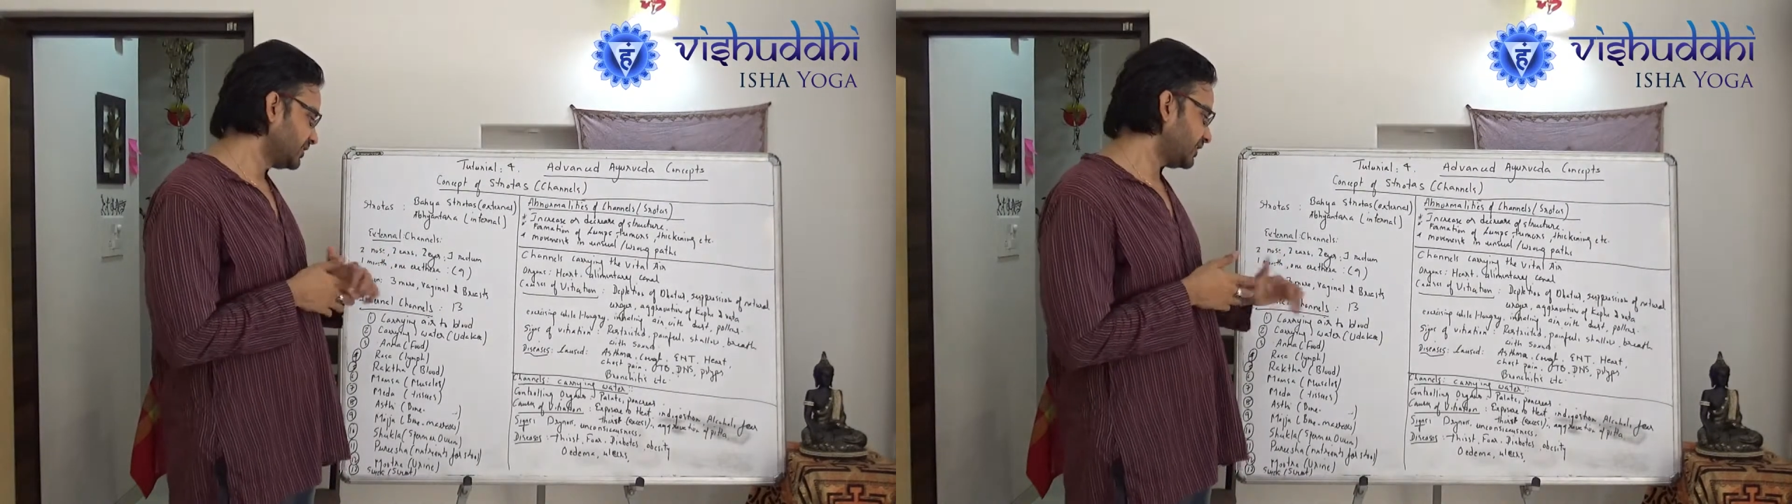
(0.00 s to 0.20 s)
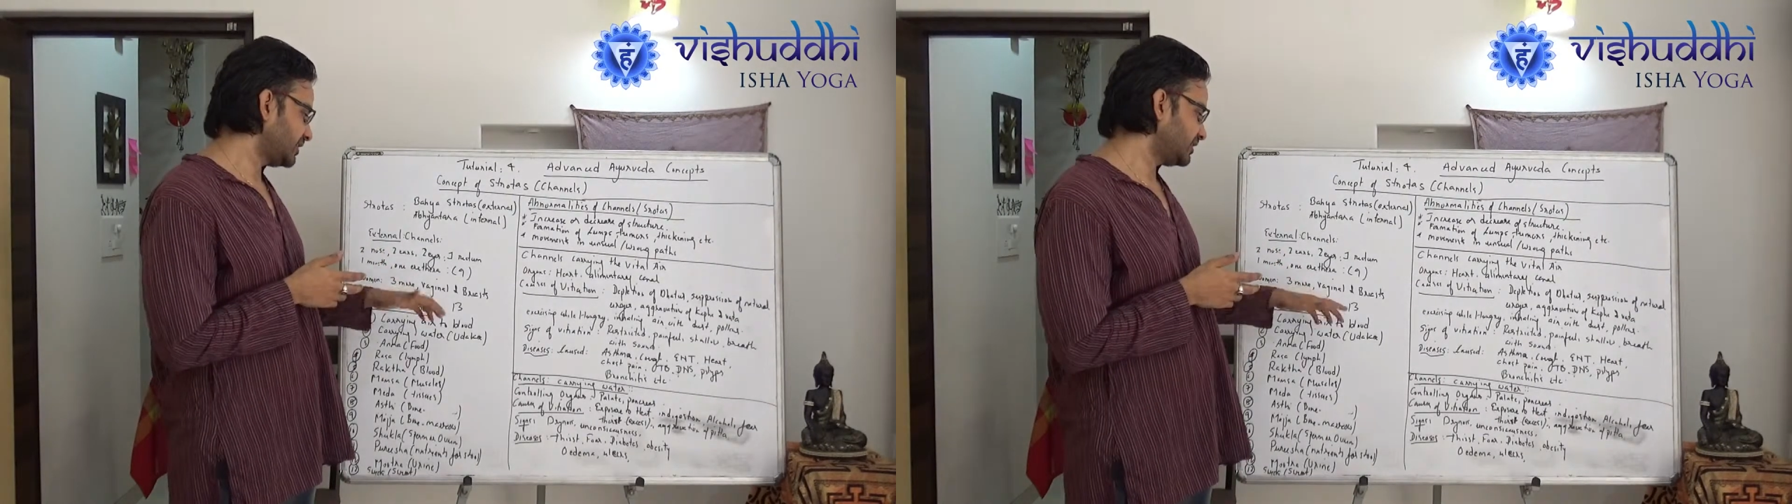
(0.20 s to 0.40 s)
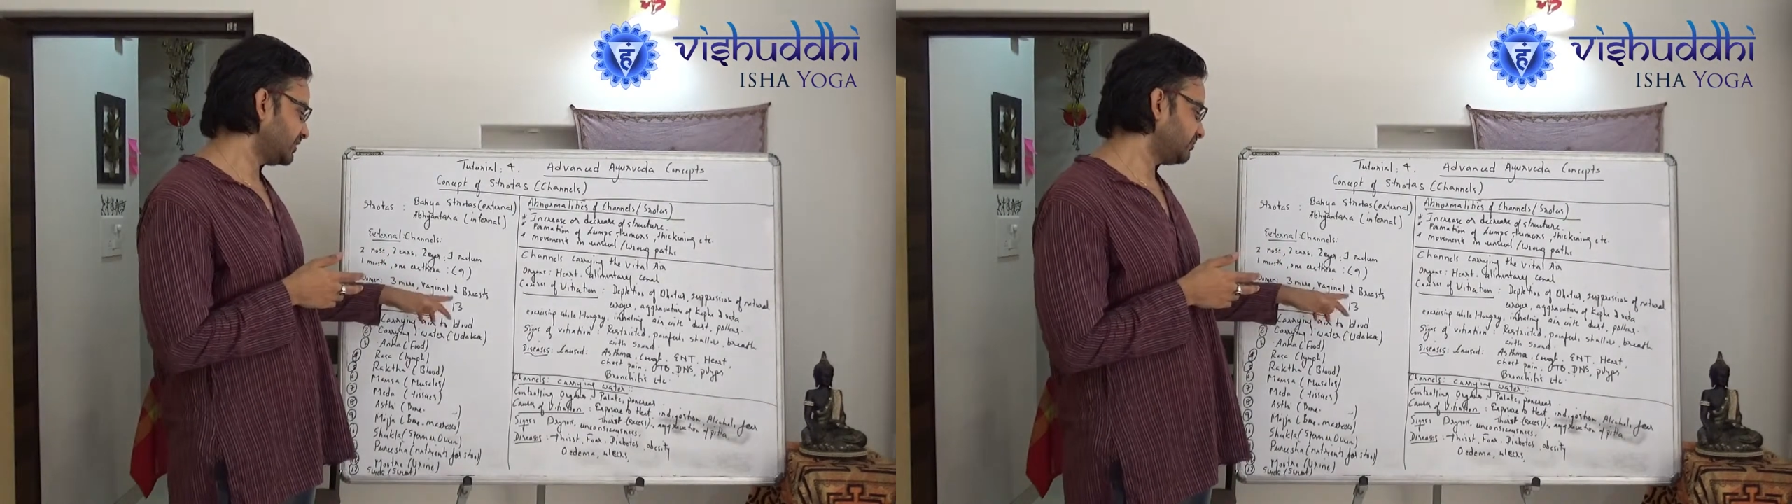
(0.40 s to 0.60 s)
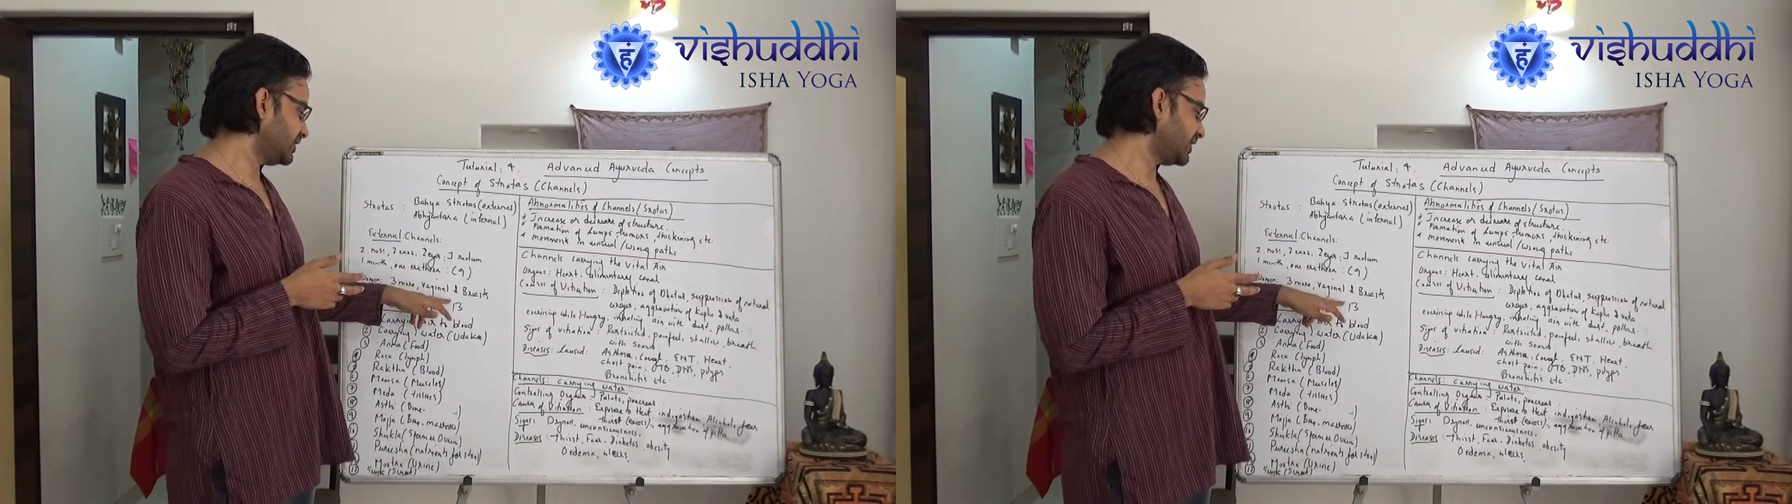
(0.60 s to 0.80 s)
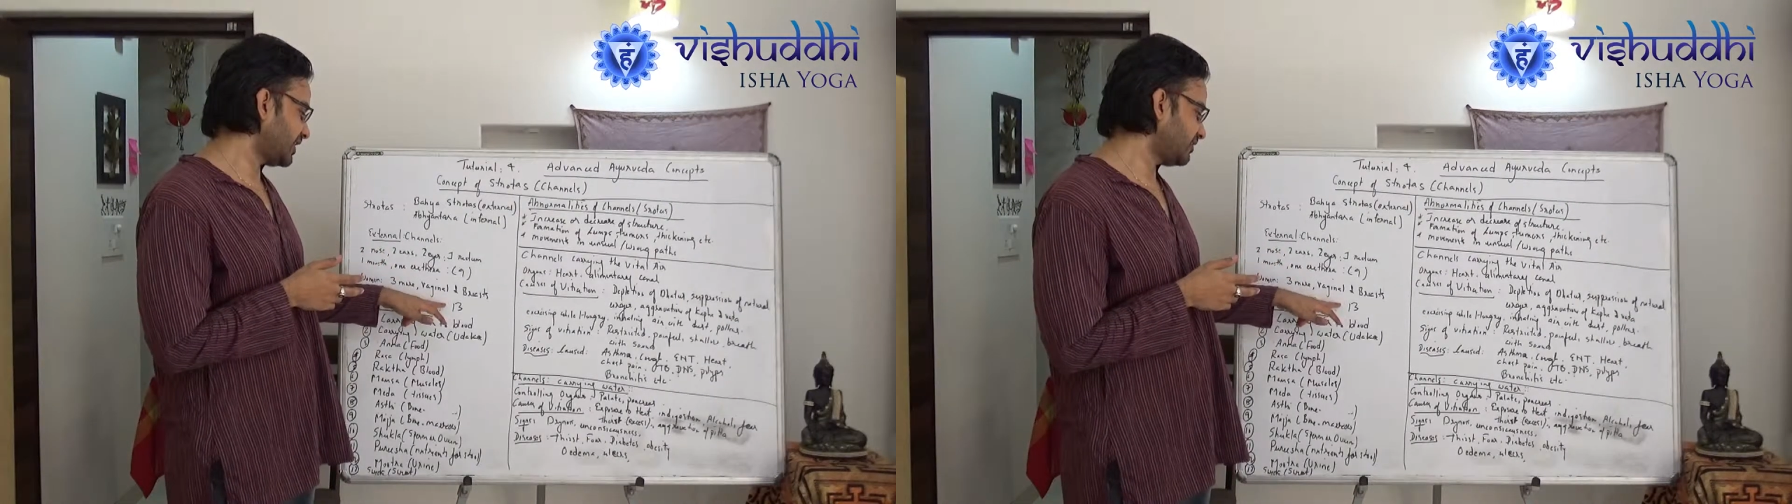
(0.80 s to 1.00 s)
And then we
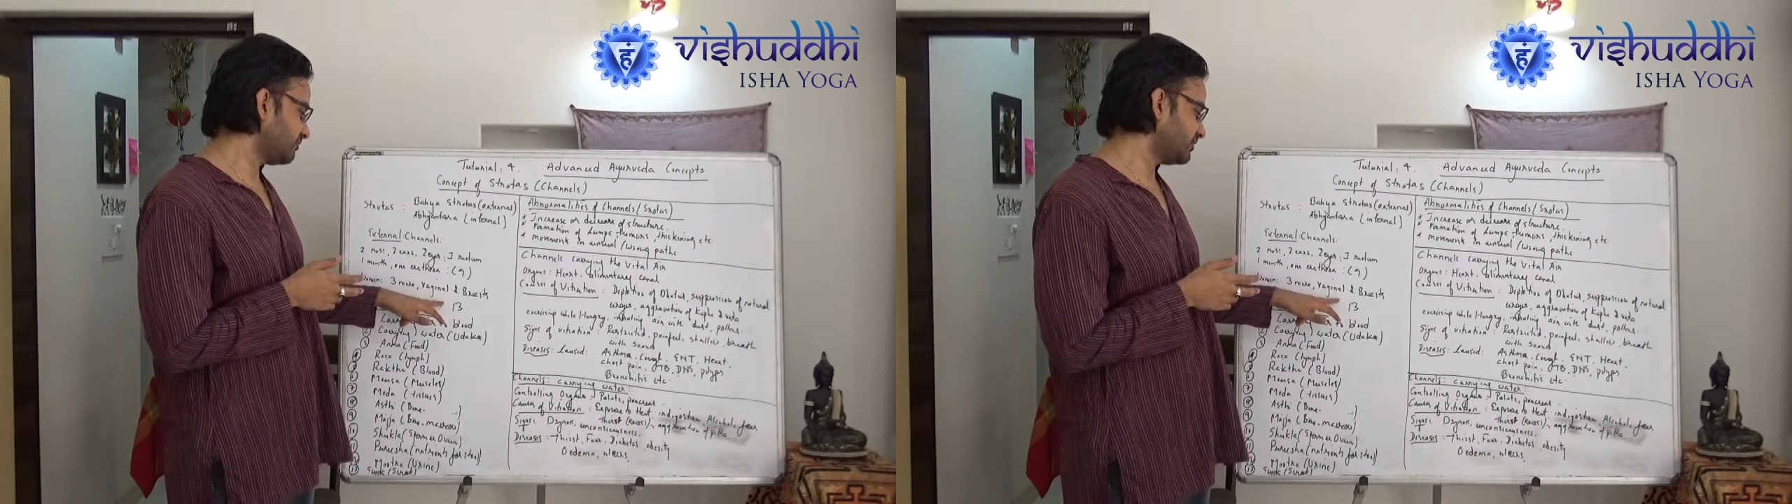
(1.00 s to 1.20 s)
have